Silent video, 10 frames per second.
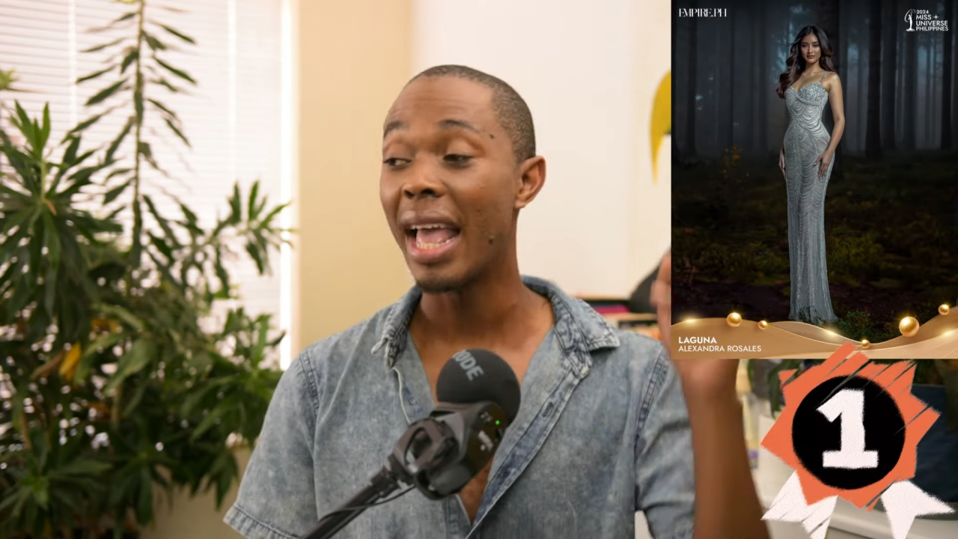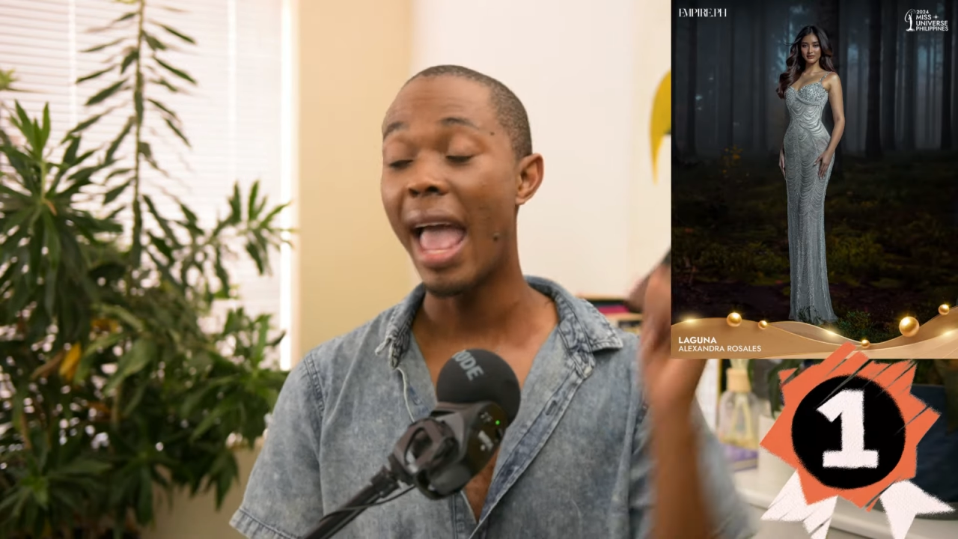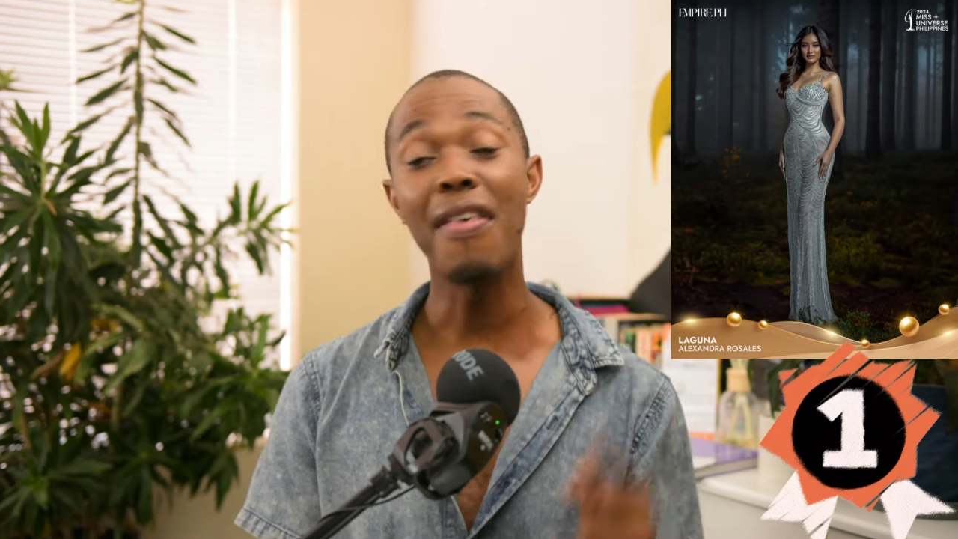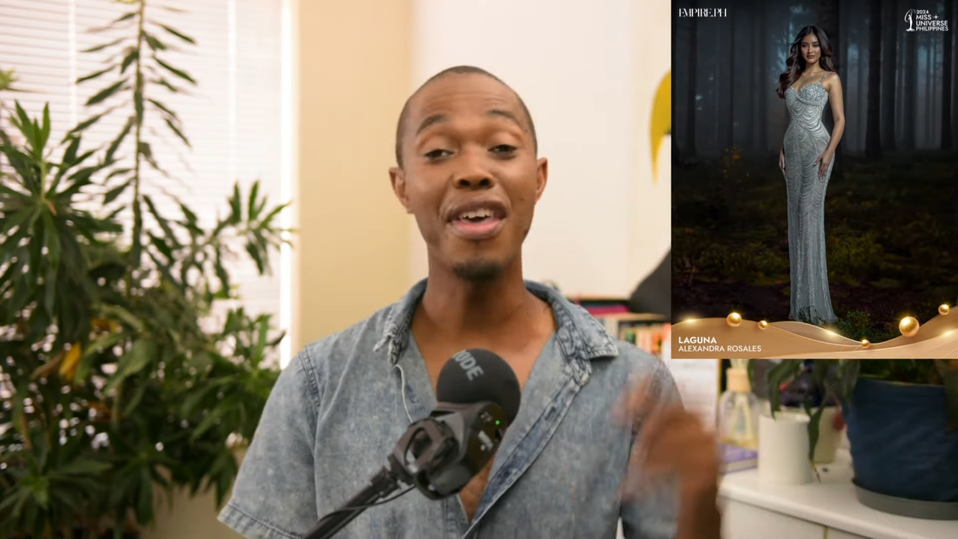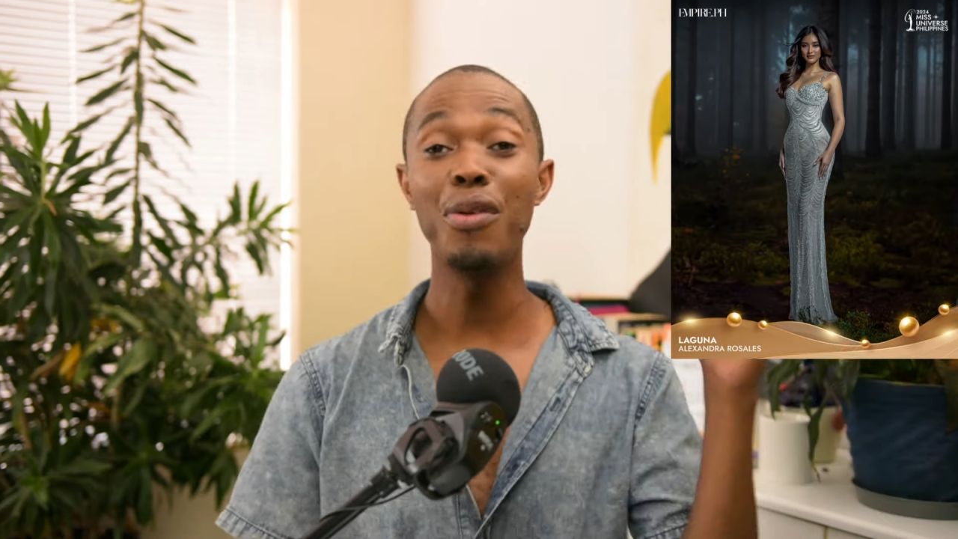
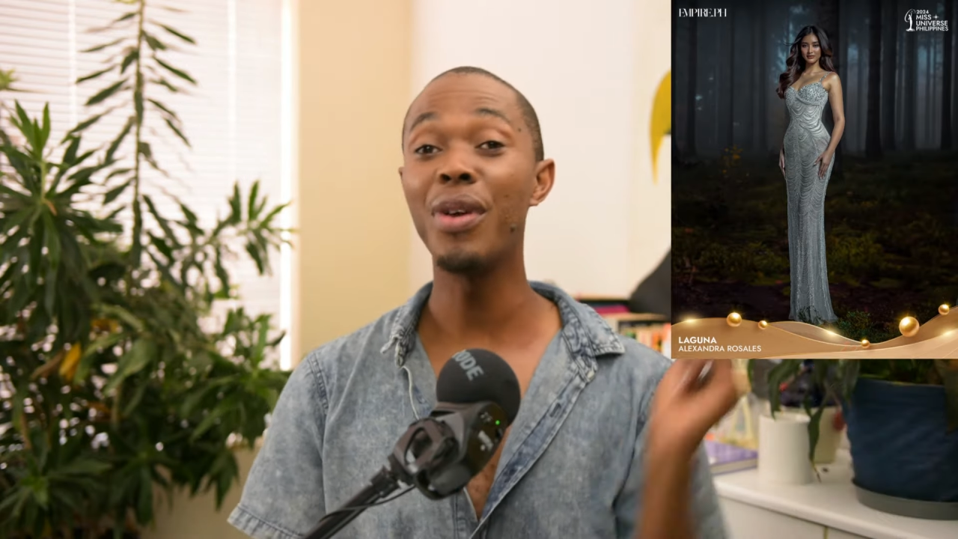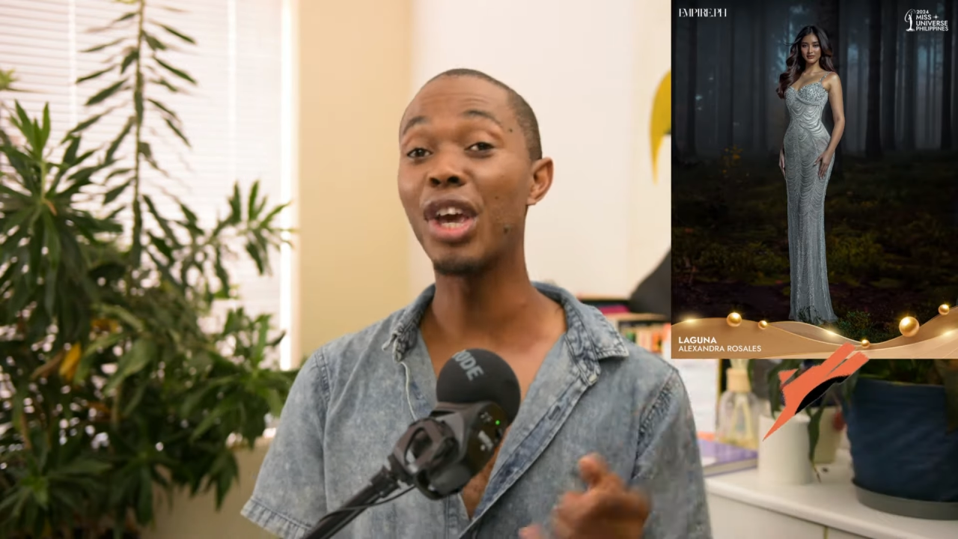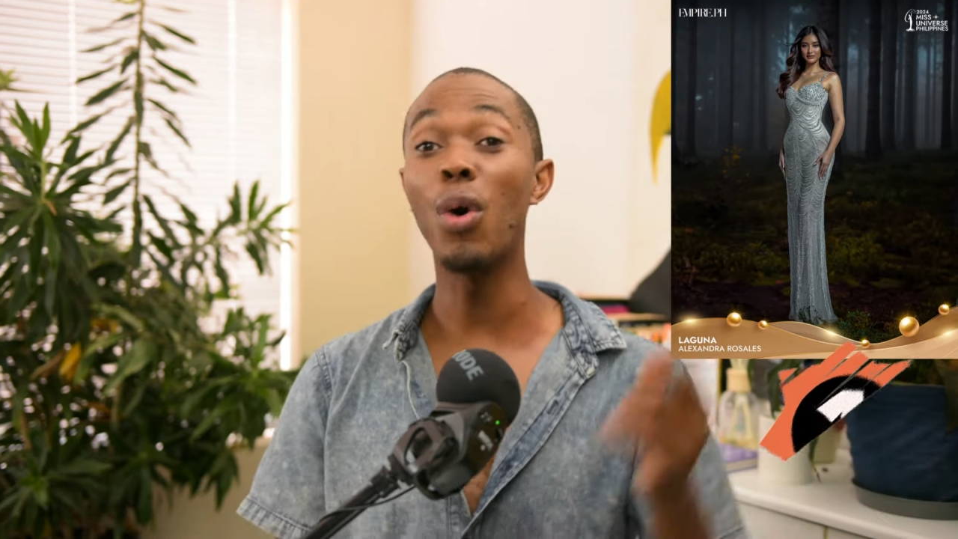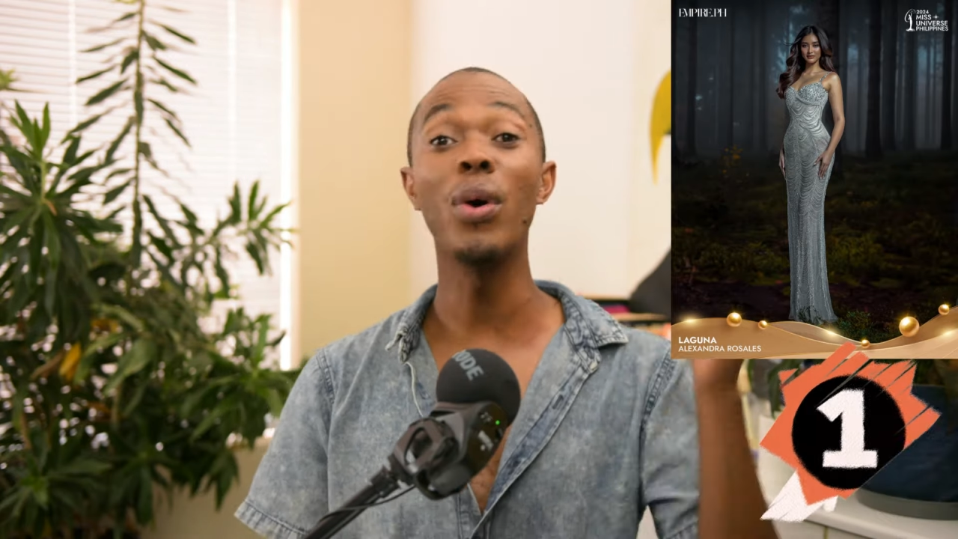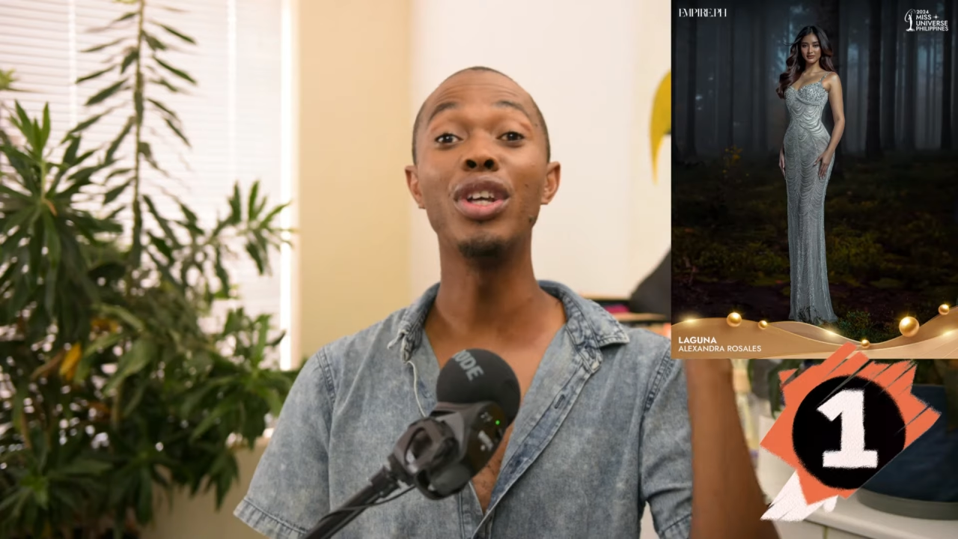And then we're
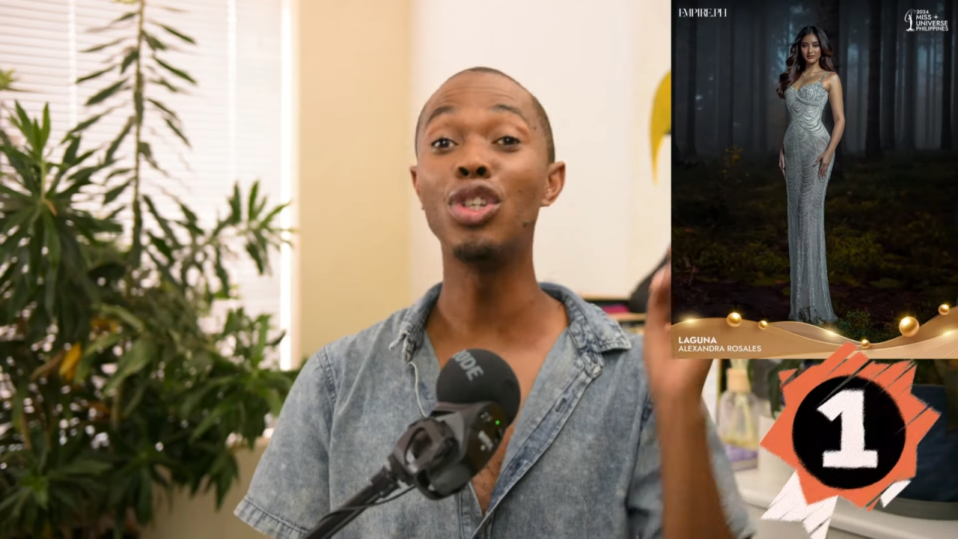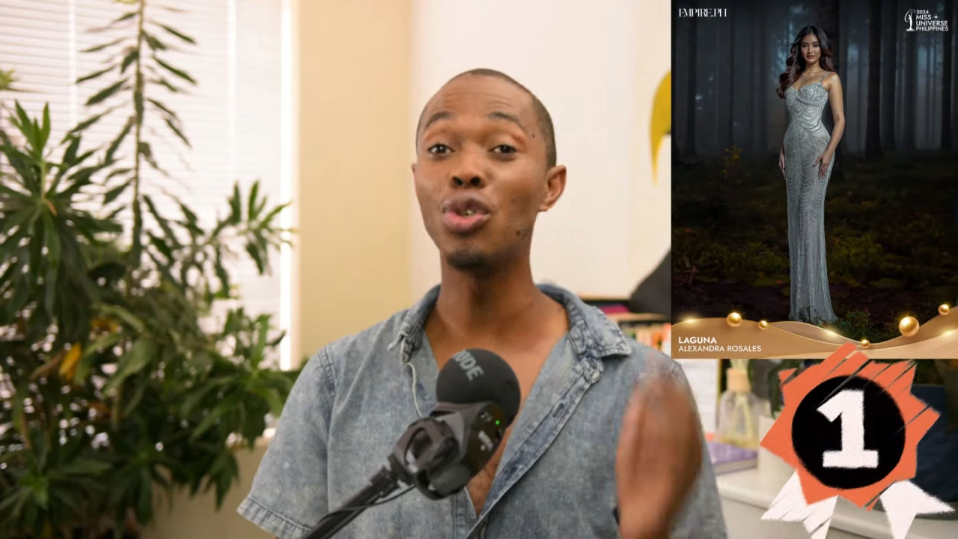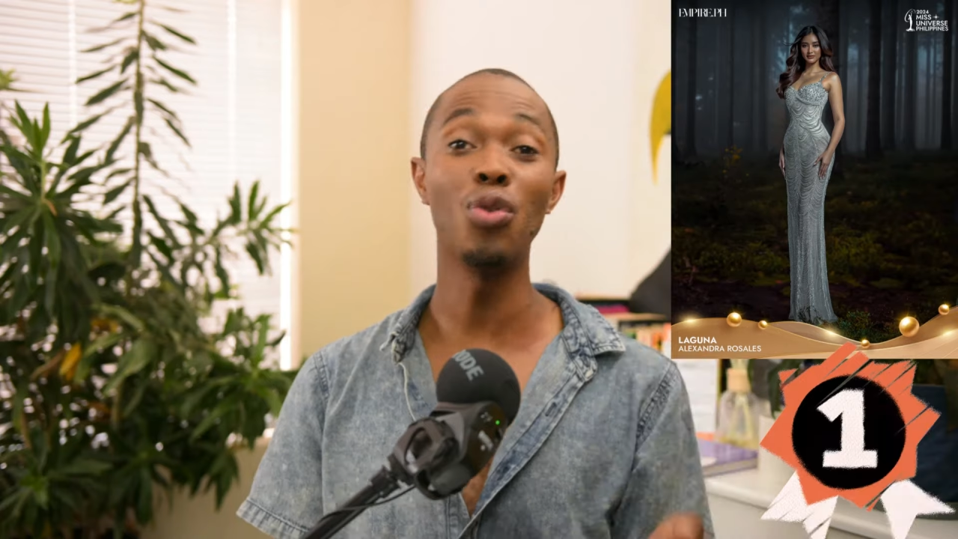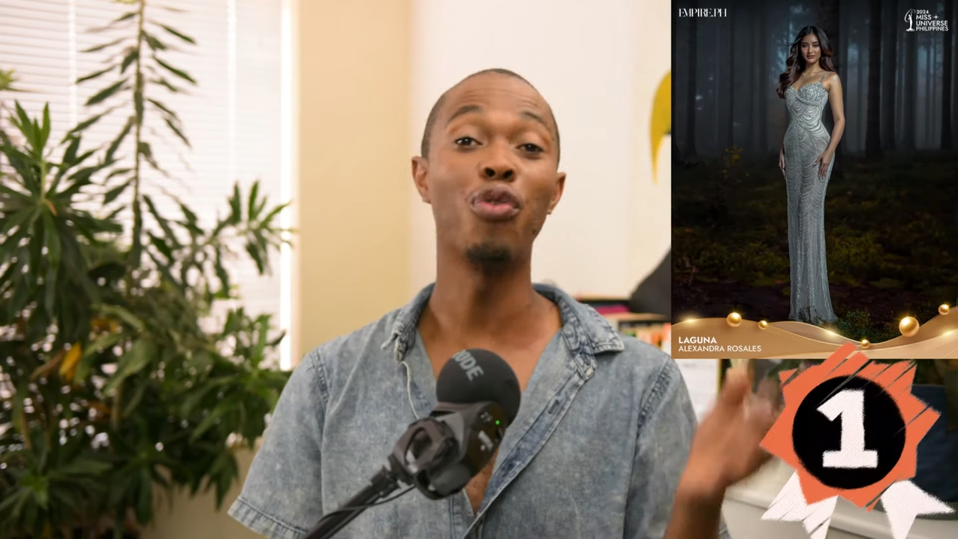going to